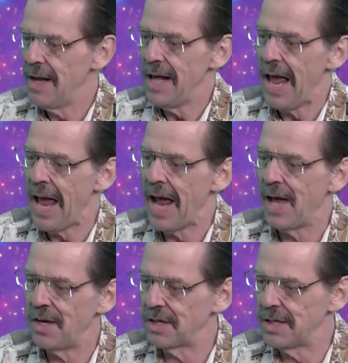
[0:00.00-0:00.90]

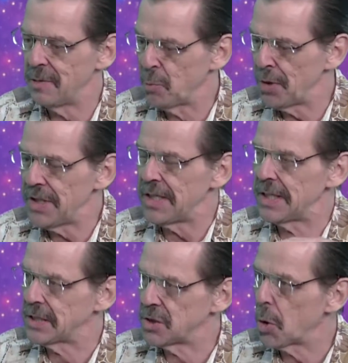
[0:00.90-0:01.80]
And it really
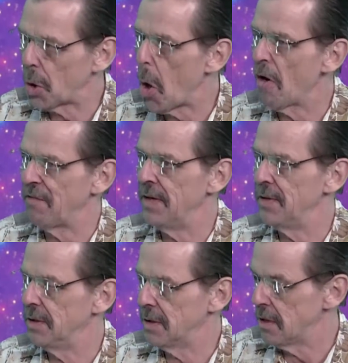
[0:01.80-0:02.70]
took off
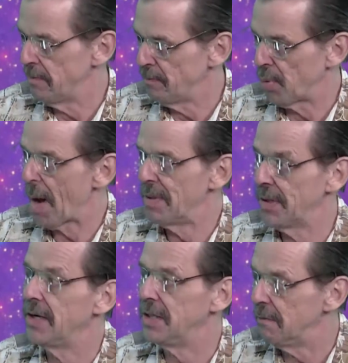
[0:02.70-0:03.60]
in probably the
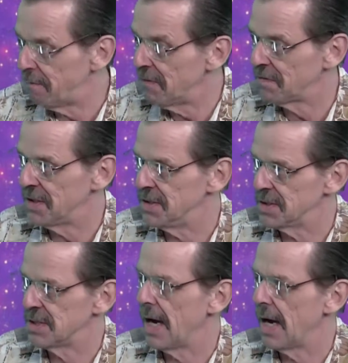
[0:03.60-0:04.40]
1950s.